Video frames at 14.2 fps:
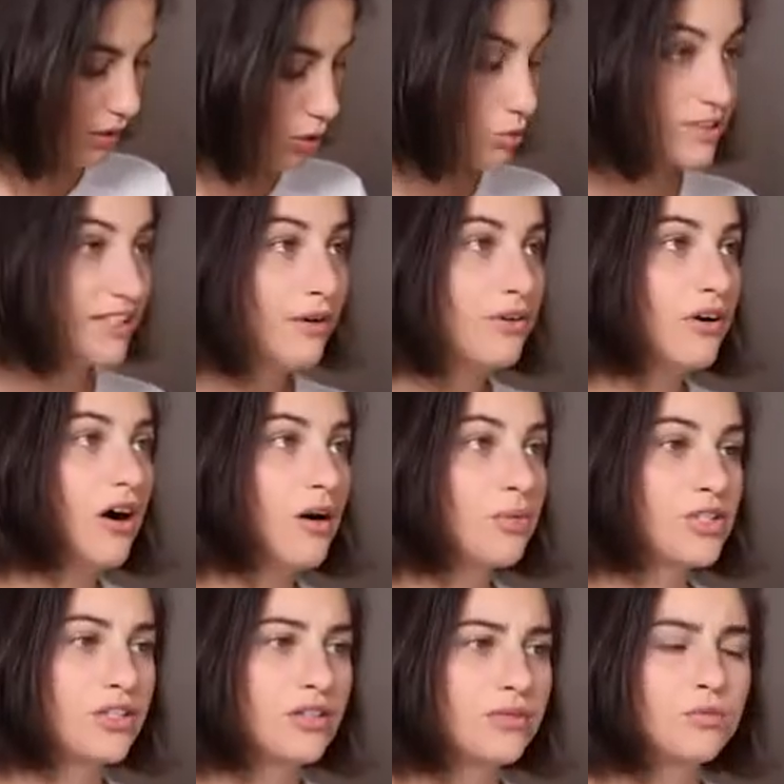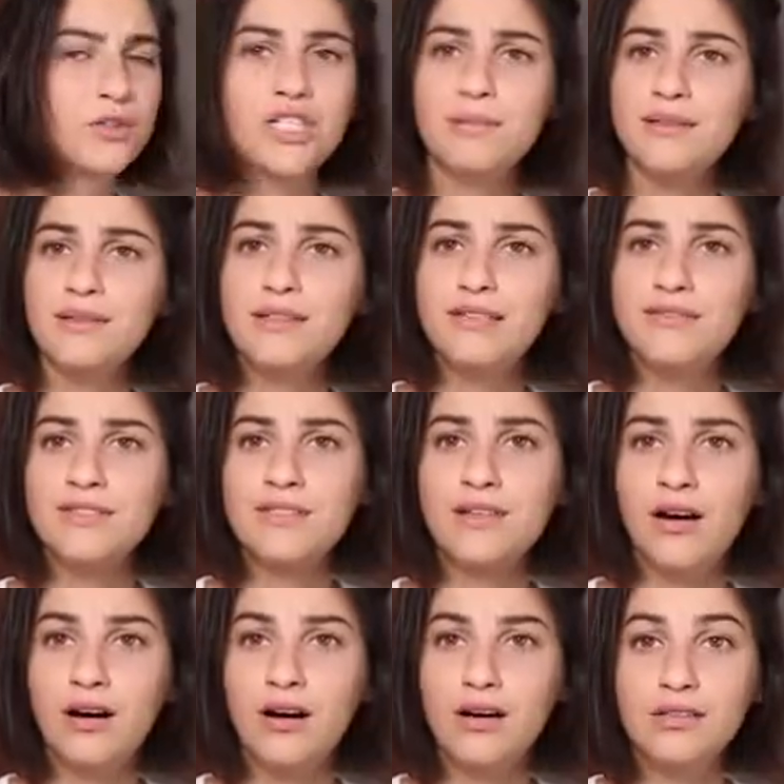hold down Option, which I believe
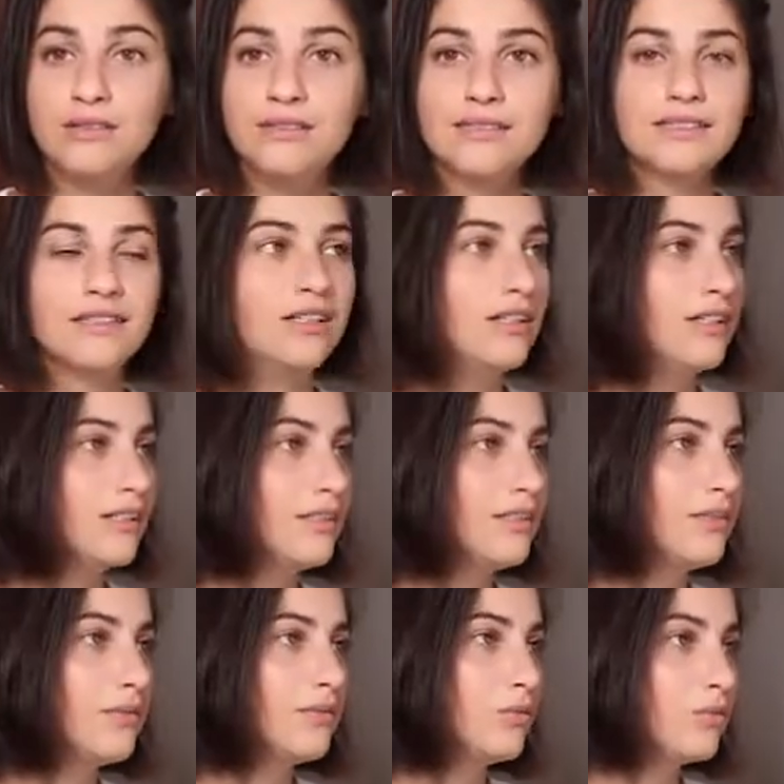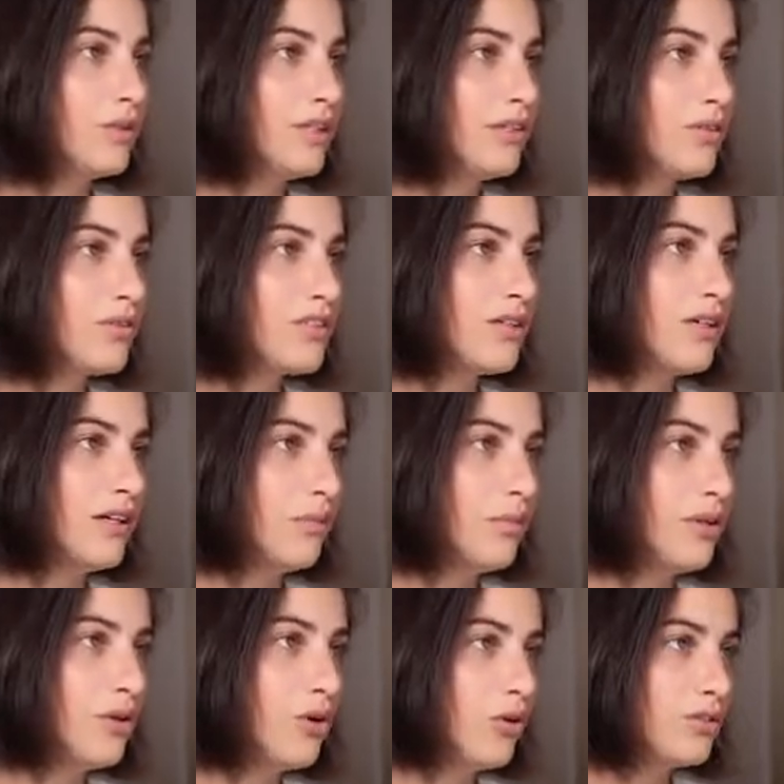is Alt on Windows,
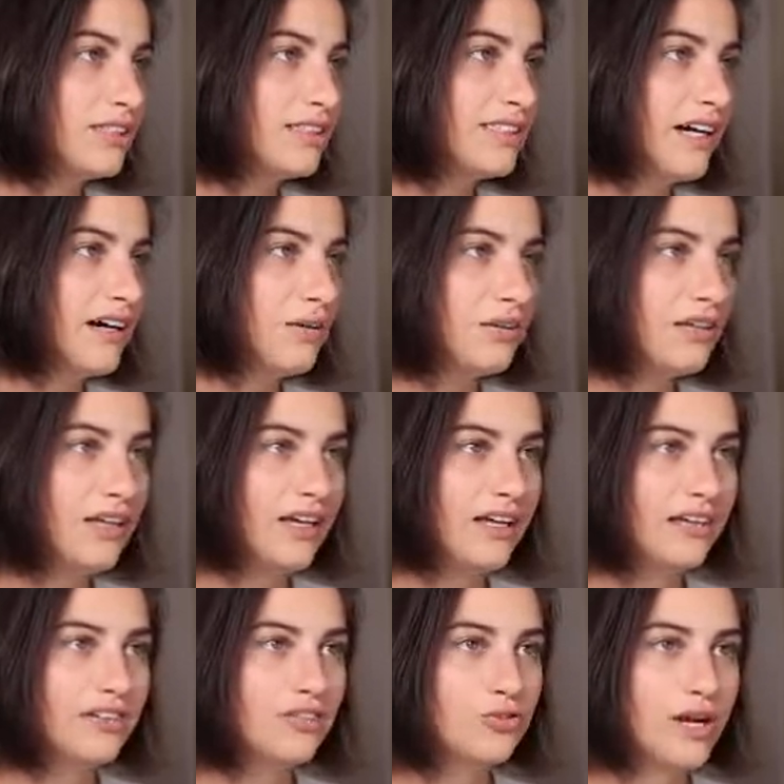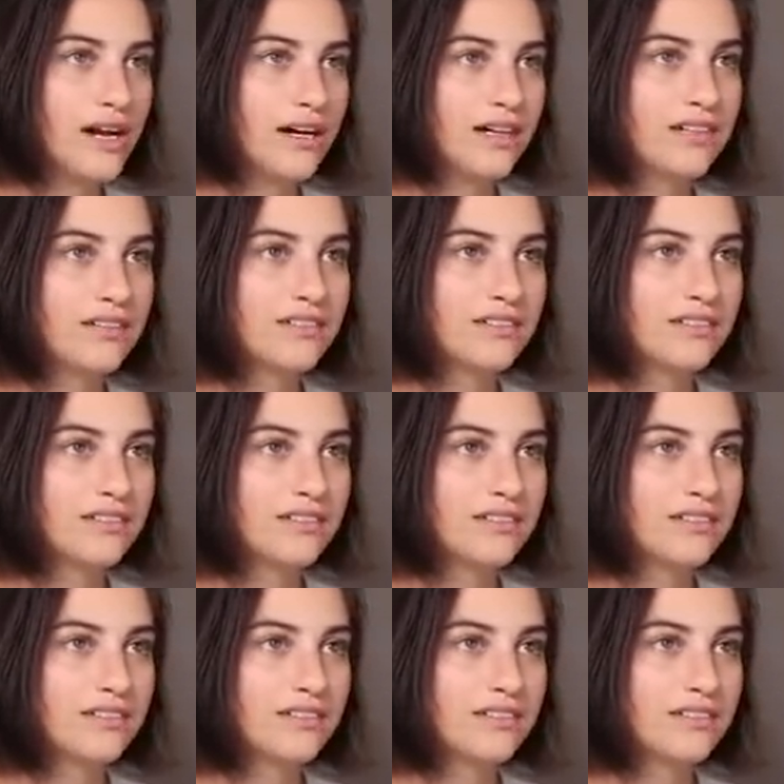but you hold it down and drag.